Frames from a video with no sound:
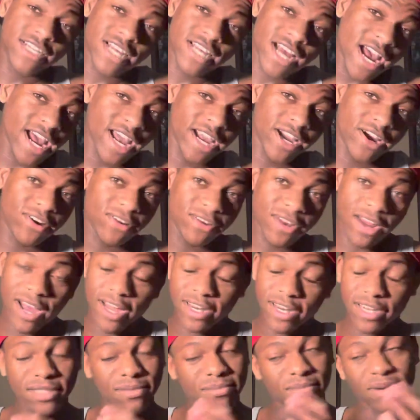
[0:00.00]
I ain't gonna lie.
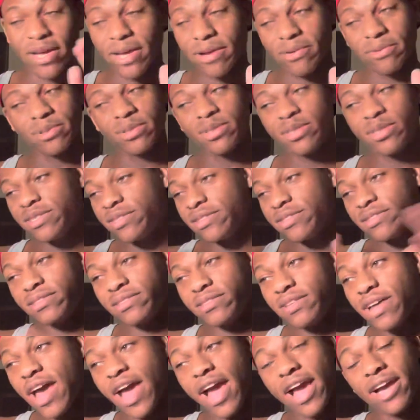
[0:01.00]
This mine was
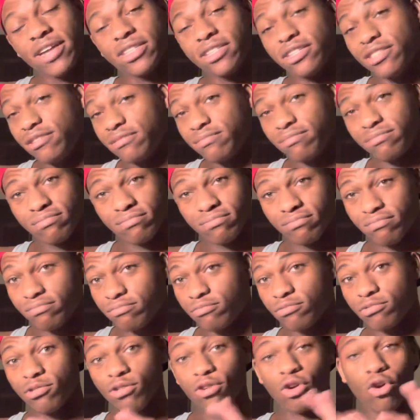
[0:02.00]
actually
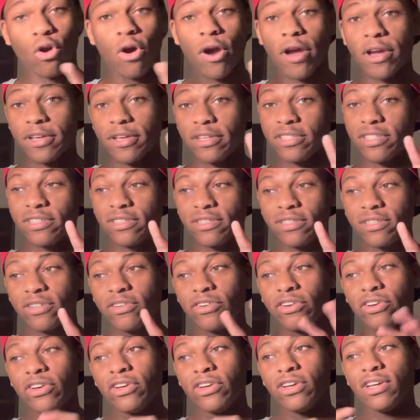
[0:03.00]
crazy.
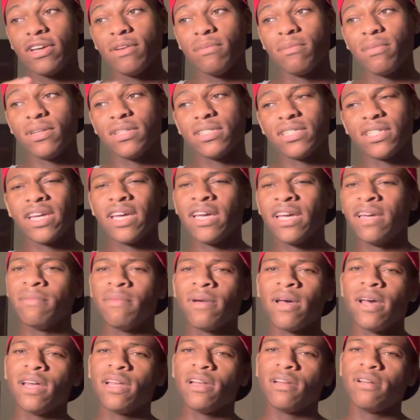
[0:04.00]
But same
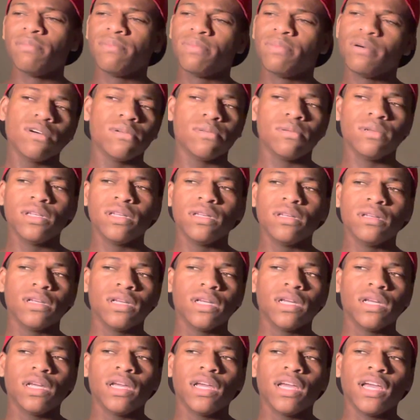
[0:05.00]
mine in public.
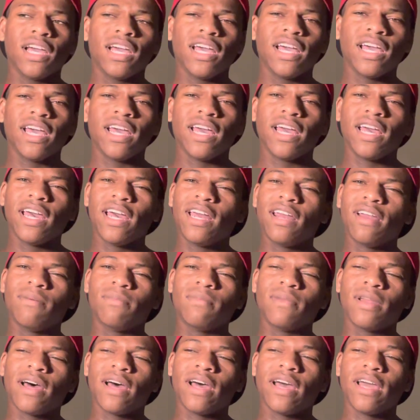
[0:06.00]
And
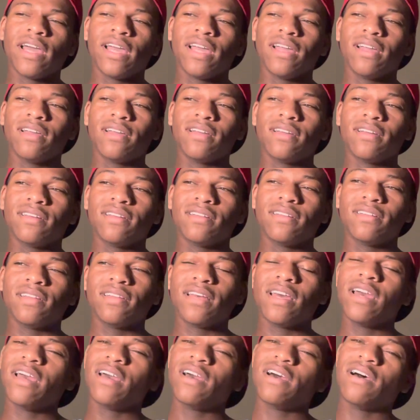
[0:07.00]
I'm like,
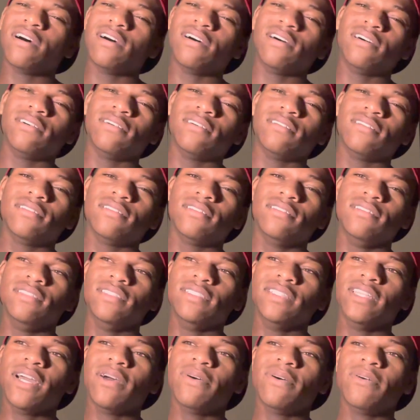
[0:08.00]
damn,
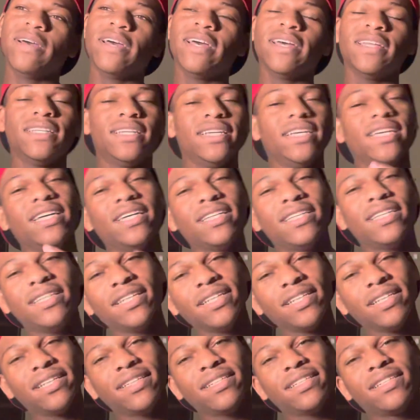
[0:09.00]
yo ass did
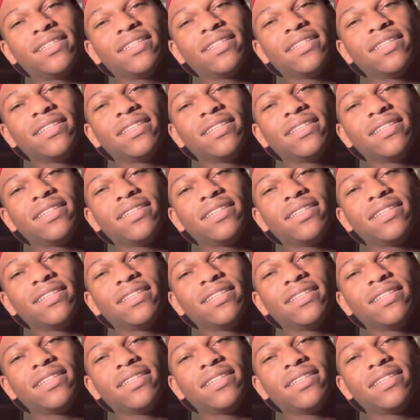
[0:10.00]
this.